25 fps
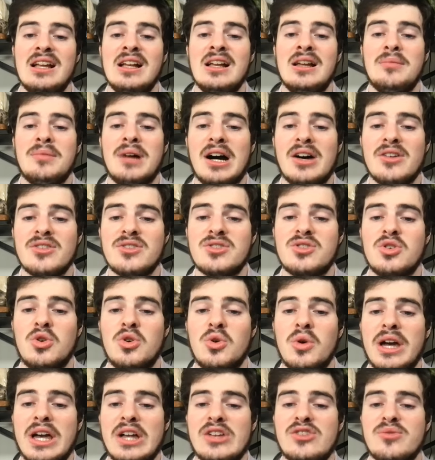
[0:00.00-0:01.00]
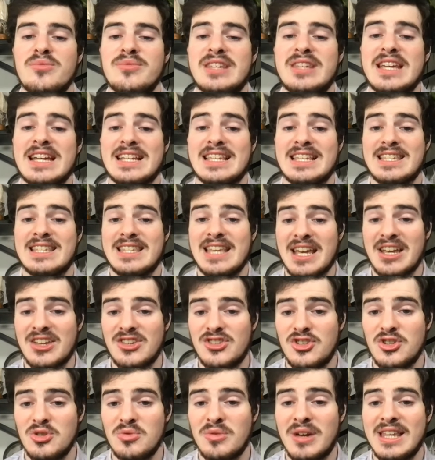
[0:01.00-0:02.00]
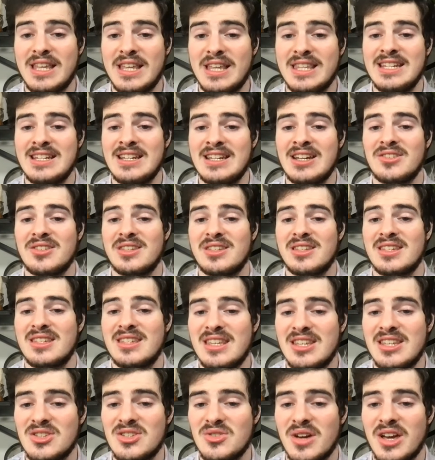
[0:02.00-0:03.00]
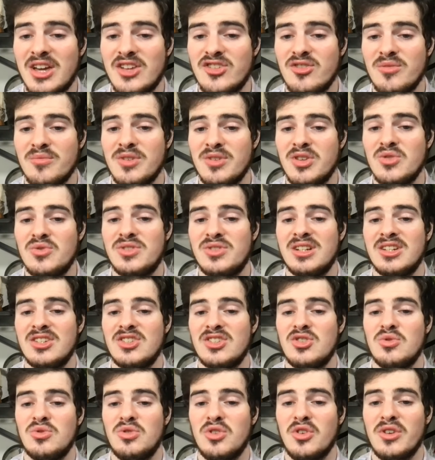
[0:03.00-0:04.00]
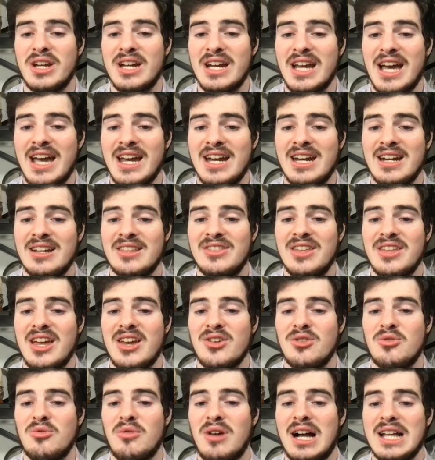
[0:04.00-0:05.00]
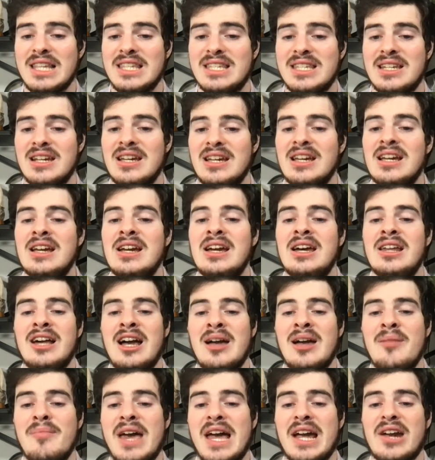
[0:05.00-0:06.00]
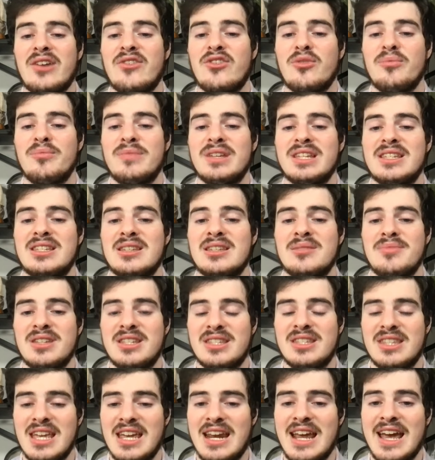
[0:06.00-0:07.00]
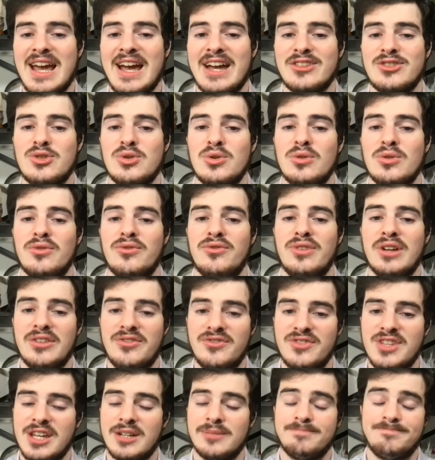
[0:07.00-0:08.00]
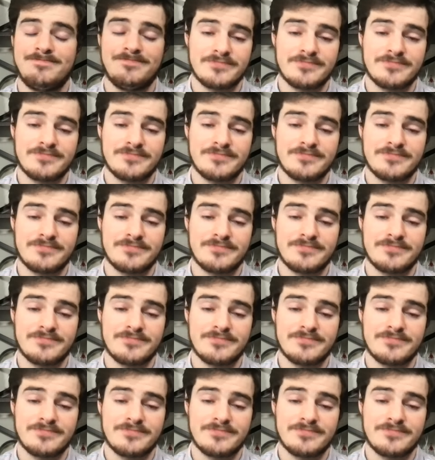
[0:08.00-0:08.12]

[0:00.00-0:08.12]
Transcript: Miles Cole, edge from Texas Tech, at 218. Nelson Caesar, edge from Houston, at 239. And Nathaniel Watson, linebacker from Mississippi State, at 250.